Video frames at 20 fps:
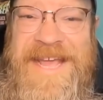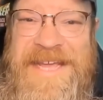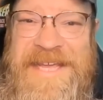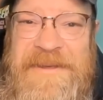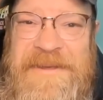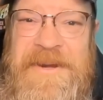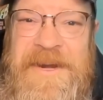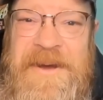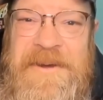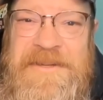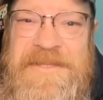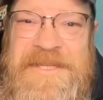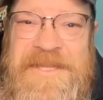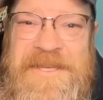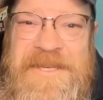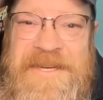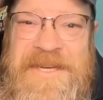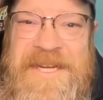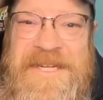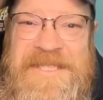thank you notes
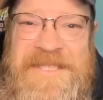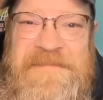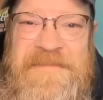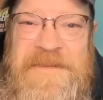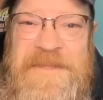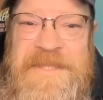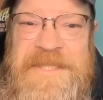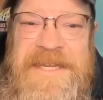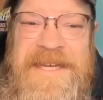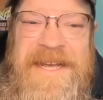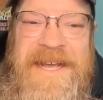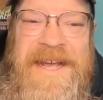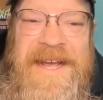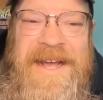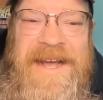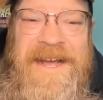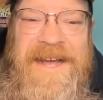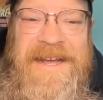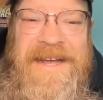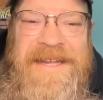to their customers?
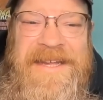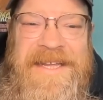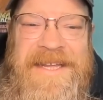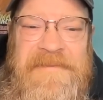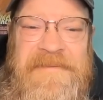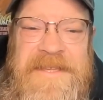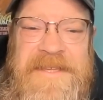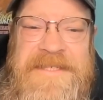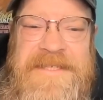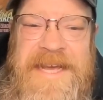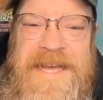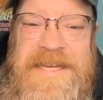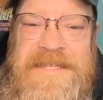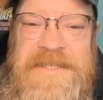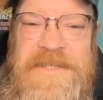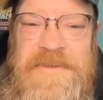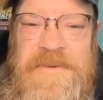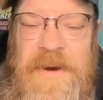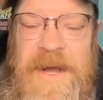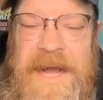Give these
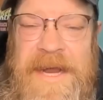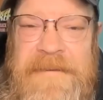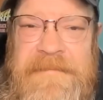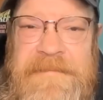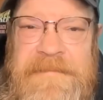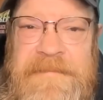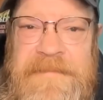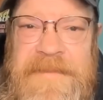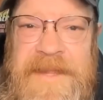guys a try.